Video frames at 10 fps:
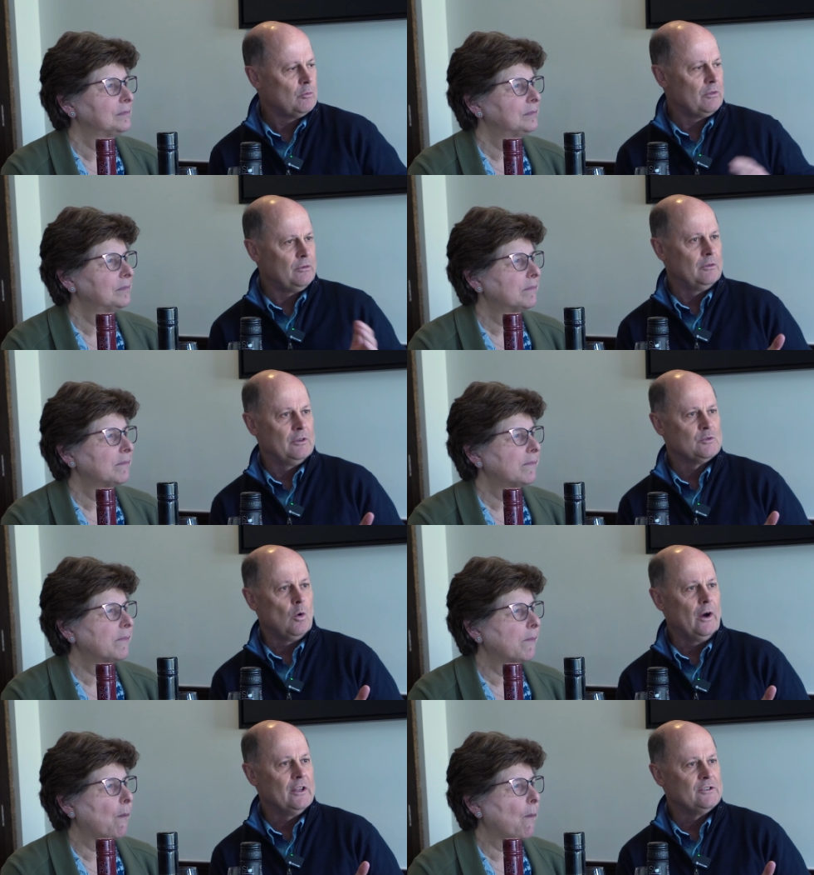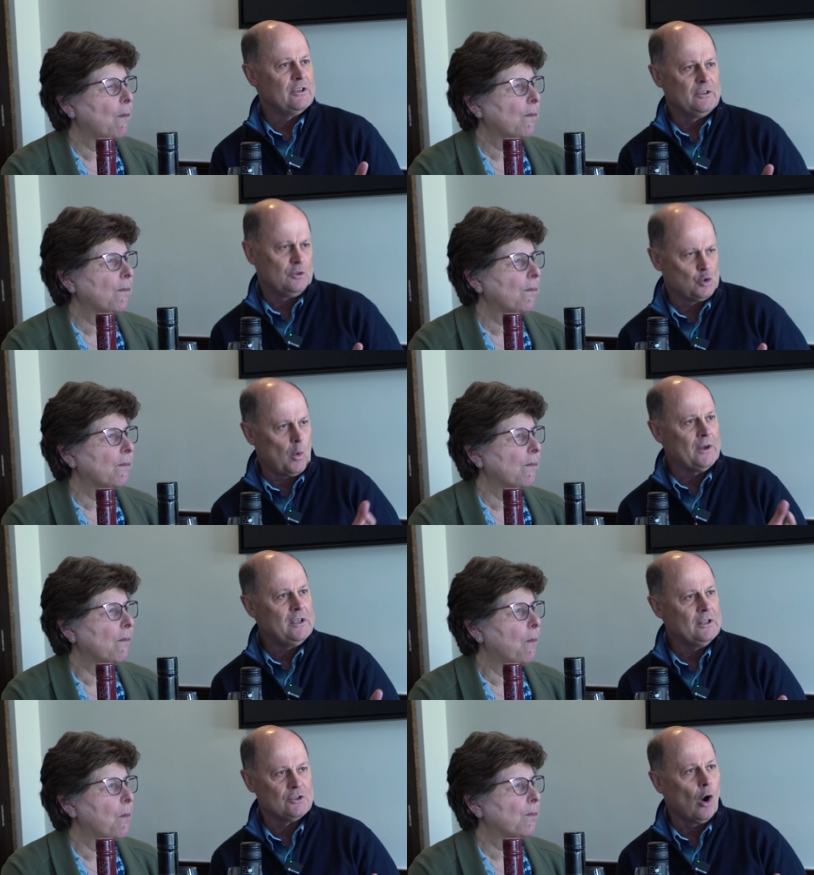Speaker 1: wrong with you, this wine? It's, it's
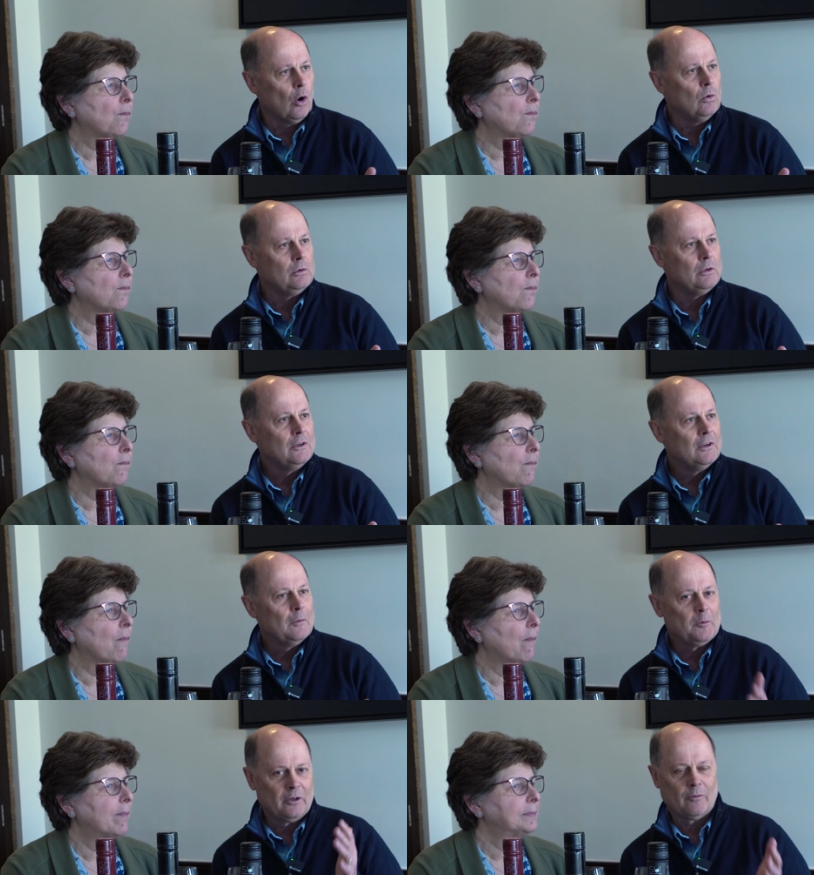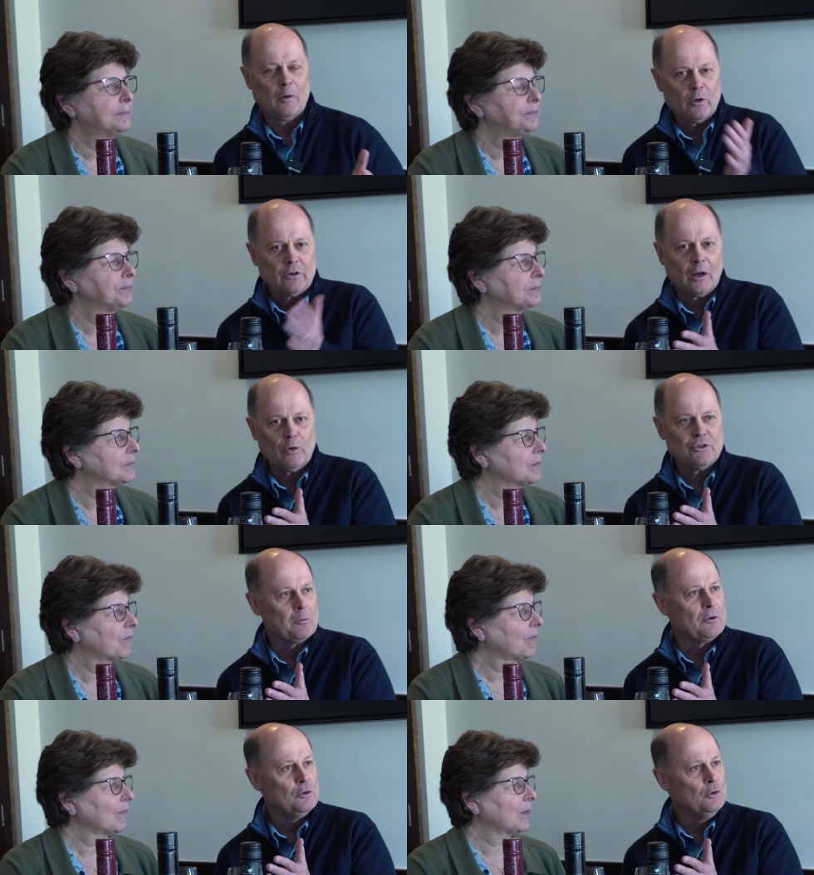20. It's old. I mean, I want I want
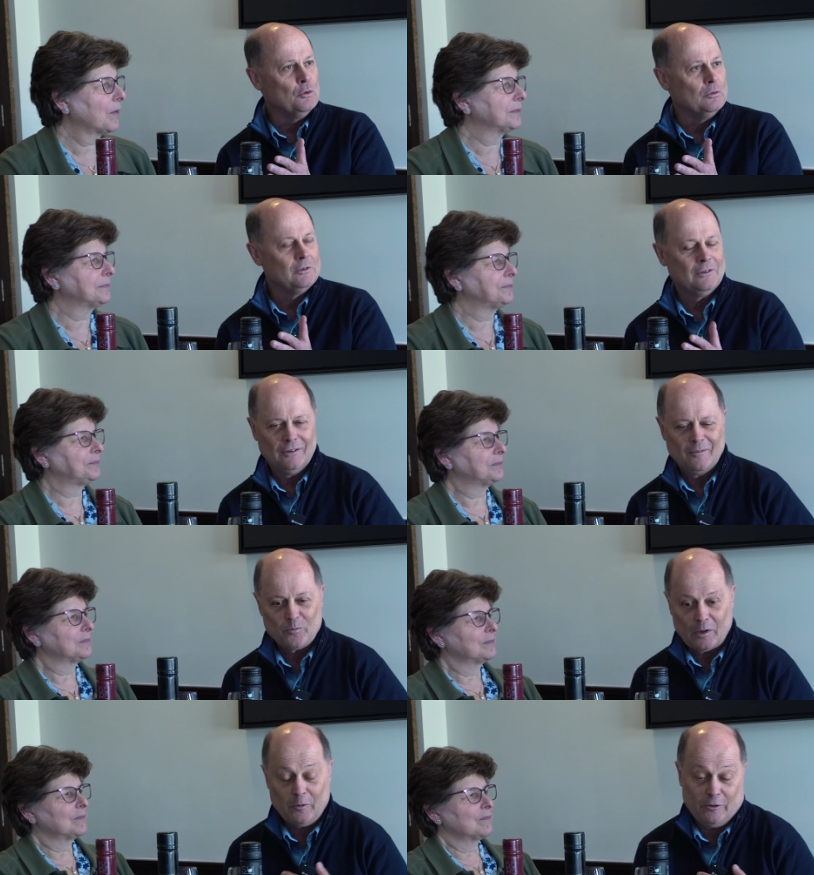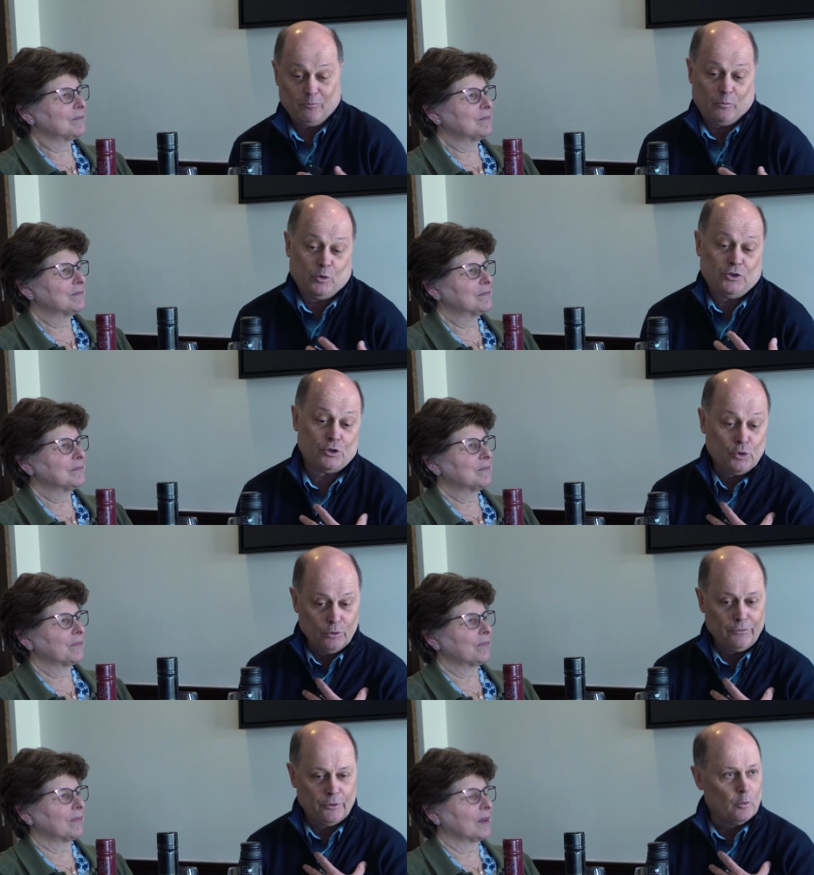something new which is good for